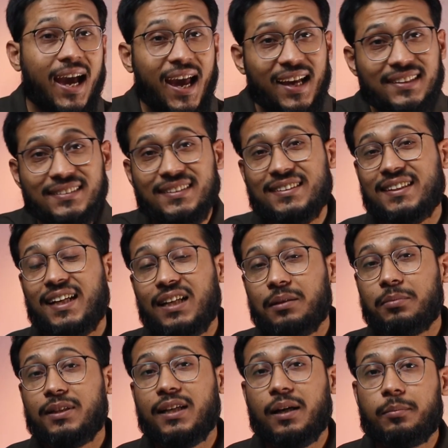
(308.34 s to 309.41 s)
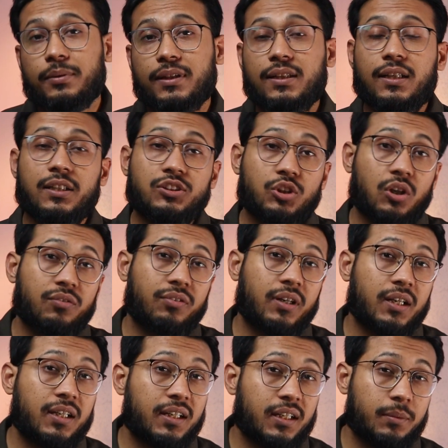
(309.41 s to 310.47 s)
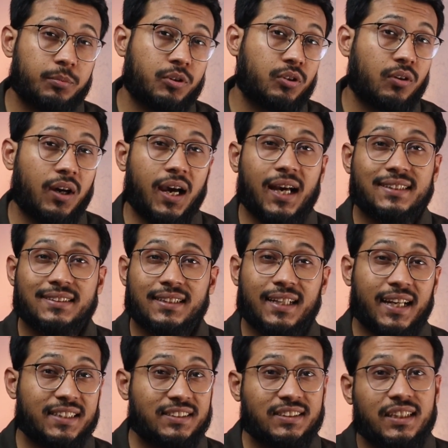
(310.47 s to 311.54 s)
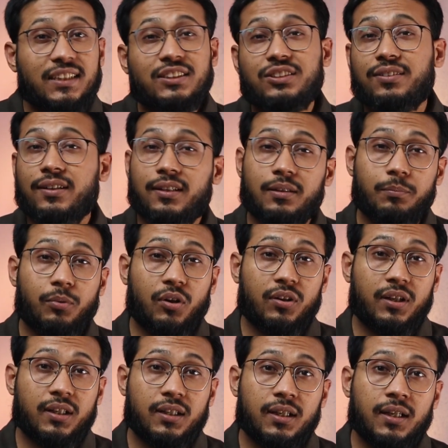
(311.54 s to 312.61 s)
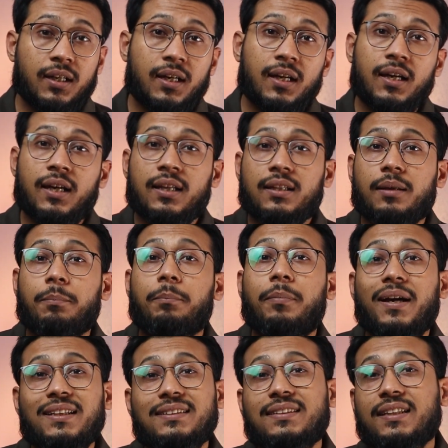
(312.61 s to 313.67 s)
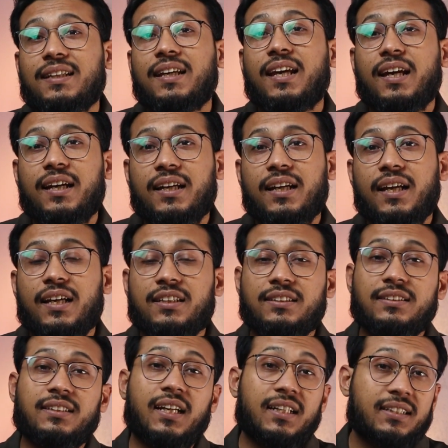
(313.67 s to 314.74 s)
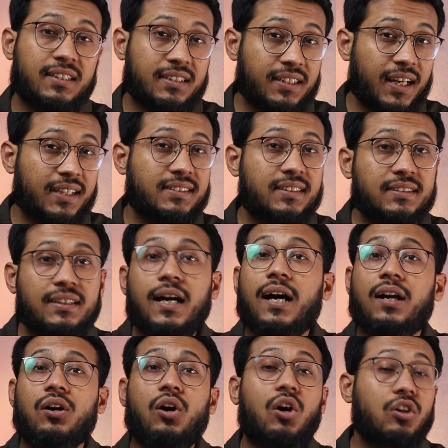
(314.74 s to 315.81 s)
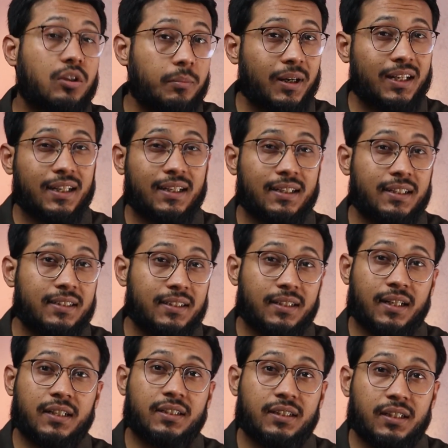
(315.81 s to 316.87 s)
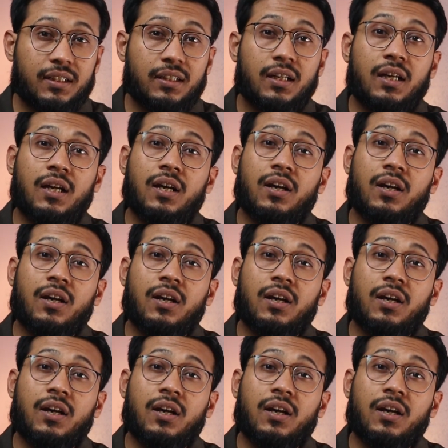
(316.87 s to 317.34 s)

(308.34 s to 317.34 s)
As Scalable Capital is offering crypto as an exchange traded product, the best thing here is that the taxes are automatically deducted